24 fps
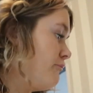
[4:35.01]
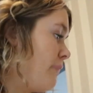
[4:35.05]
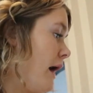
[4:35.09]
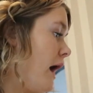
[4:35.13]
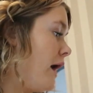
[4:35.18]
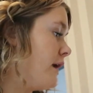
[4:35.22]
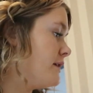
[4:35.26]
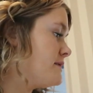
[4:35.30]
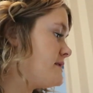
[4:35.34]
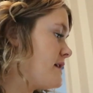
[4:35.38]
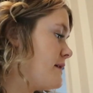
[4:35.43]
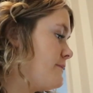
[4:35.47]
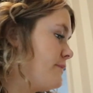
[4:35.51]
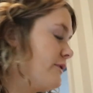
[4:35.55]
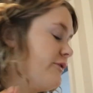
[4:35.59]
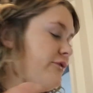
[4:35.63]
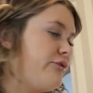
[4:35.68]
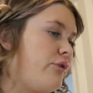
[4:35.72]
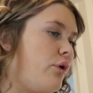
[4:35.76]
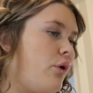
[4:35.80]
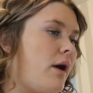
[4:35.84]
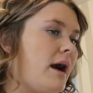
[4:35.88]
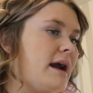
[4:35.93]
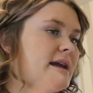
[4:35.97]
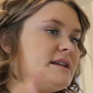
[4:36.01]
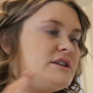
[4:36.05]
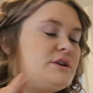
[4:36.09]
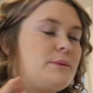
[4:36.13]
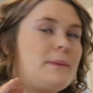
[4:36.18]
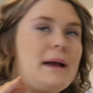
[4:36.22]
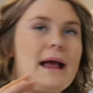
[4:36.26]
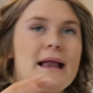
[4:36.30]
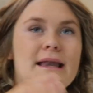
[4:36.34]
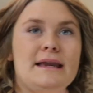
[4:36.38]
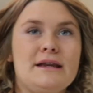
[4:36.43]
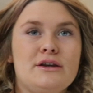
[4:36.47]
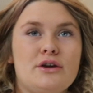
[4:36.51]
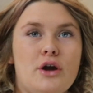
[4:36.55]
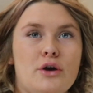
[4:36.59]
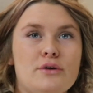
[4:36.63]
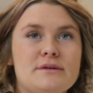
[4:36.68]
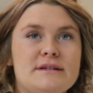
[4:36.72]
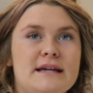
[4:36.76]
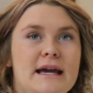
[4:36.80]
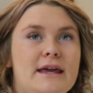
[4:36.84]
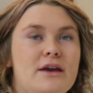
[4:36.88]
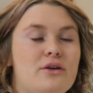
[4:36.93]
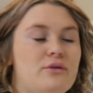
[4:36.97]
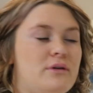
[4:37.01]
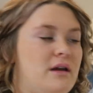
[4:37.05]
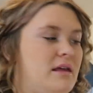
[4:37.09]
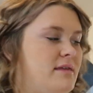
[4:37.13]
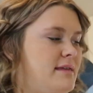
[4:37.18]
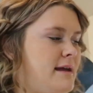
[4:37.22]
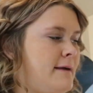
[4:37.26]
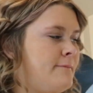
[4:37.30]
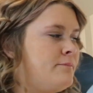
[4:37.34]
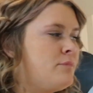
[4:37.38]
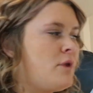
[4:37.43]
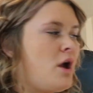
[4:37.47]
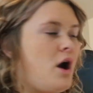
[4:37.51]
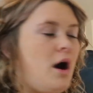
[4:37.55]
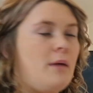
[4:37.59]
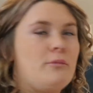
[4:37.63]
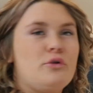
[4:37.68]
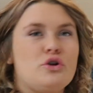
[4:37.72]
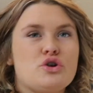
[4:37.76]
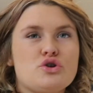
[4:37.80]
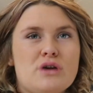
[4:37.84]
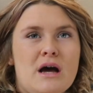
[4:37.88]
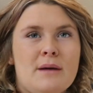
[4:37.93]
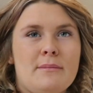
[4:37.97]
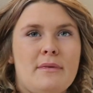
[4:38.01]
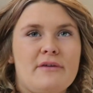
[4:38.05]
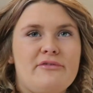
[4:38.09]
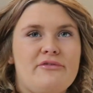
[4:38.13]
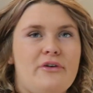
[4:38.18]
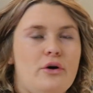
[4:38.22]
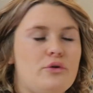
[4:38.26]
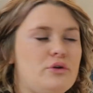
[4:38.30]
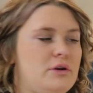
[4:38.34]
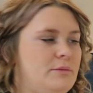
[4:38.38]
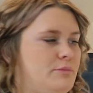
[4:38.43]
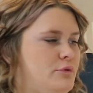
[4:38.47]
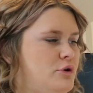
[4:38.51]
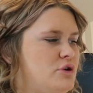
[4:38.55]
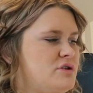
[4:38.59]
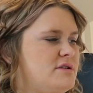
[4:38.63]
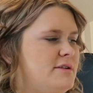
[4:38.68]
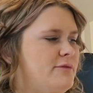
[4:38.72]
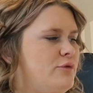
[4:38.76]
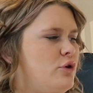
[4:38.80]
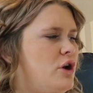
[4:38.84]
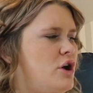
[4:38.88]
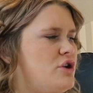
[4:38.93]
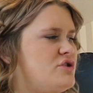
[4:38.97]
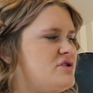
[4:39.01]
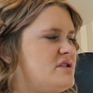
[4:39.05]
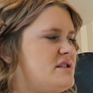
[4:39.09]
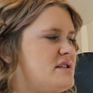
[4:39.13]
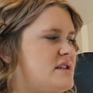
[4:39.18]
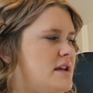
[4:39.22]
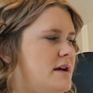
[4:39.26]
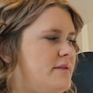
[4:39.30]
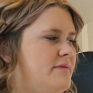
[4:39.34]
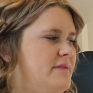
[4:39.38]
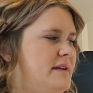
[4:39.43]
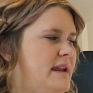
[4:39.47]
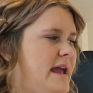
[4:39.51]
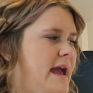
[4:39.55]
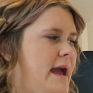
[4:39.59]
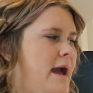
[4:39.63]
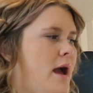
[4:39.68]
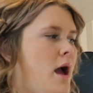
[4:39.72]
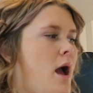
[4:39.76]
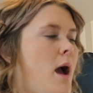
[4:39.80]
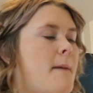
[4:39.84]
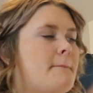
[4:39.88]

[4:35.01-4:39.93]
But before I do any note taking or anything, I'm gonna start on my folder because I've got loads of stuff in here,